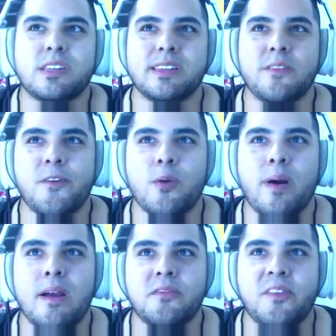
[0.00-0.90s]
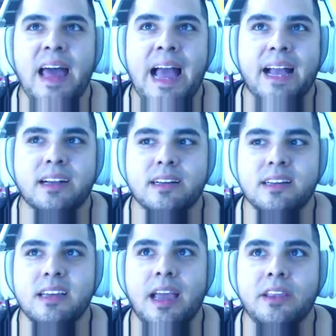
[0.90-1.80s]
because if you're wearing flak
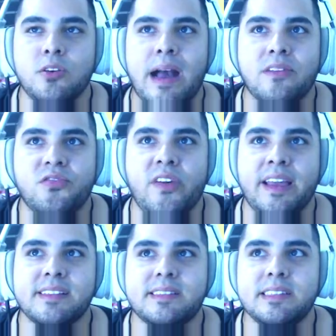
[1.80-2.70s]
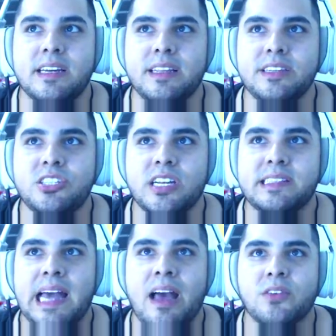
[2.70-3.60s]
and you have fins, none of these
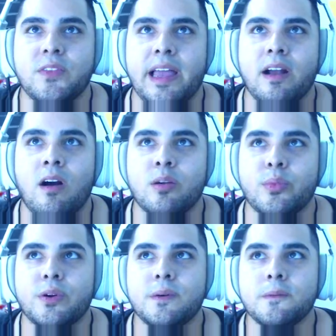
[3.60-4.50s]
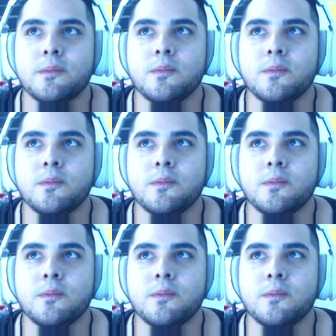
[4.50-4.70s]
shits have like armor.